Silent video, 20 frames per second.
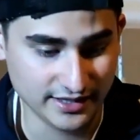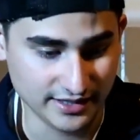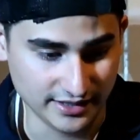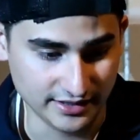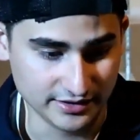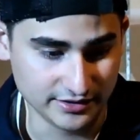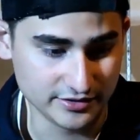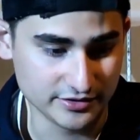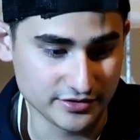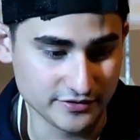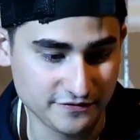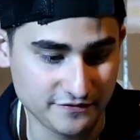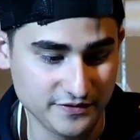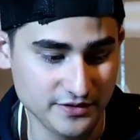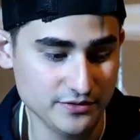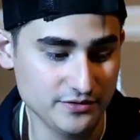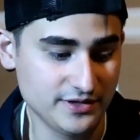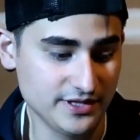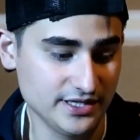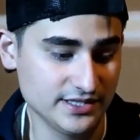and there's a
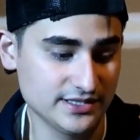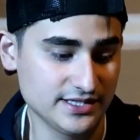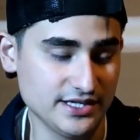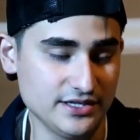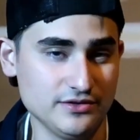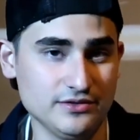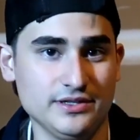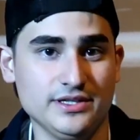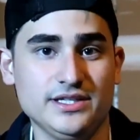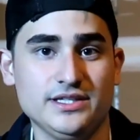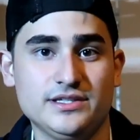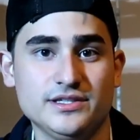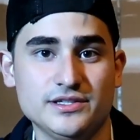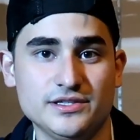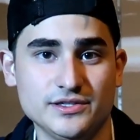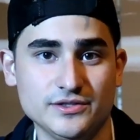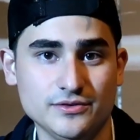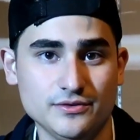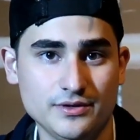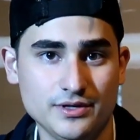few things that you need to
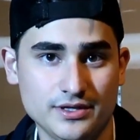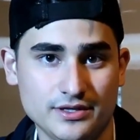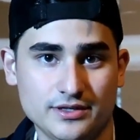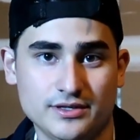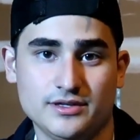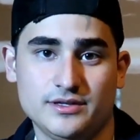do